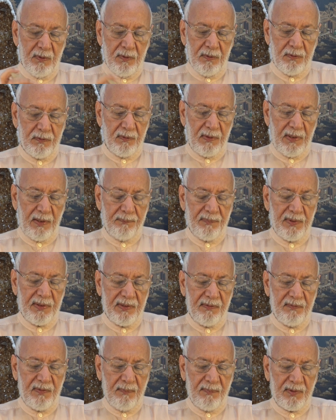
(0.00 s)
So let me
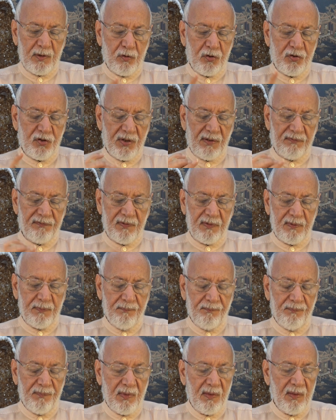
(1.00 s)
give them a good shuffle.
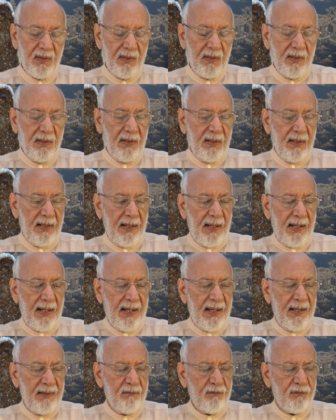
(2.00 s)

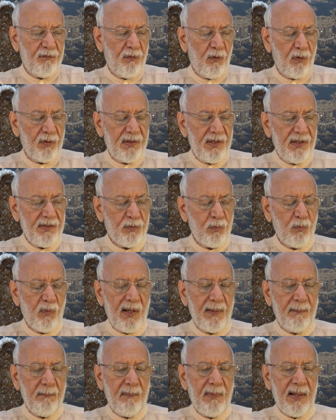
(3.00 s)
And for this
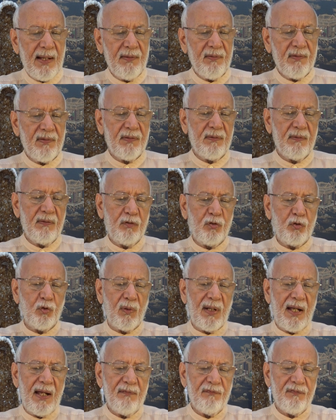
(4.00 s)
1 month,
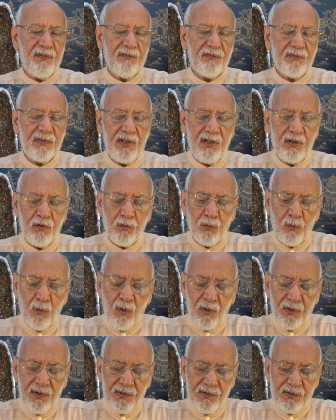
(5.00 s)
July 15 to
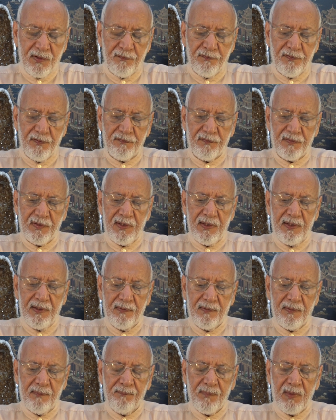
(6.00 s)
August the
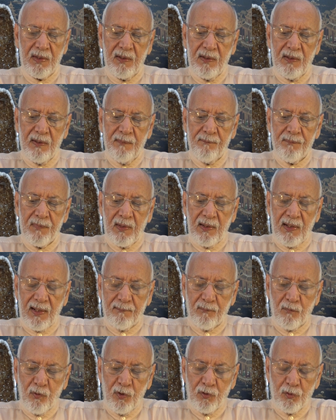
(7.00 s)
15th,
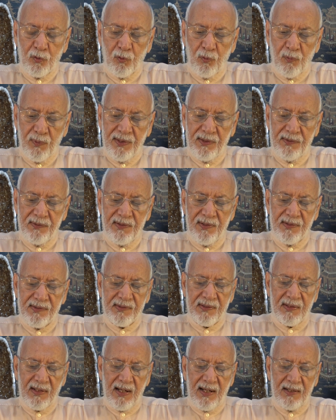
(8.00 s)
I'm going to read
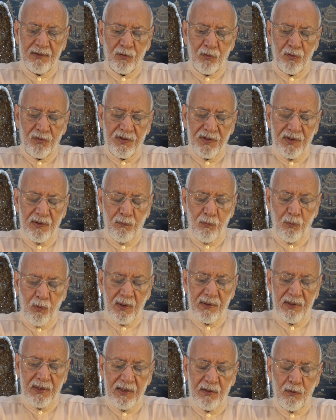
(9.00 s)
this card to see
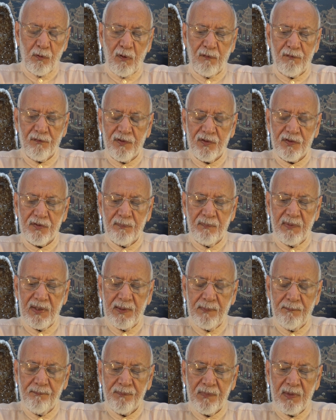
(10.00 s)
what it offers
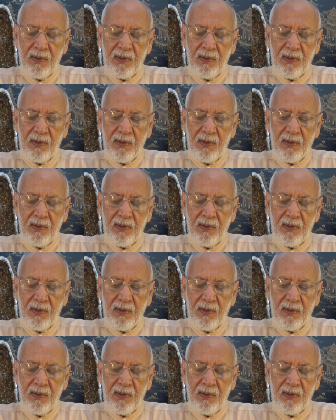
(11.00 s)
me.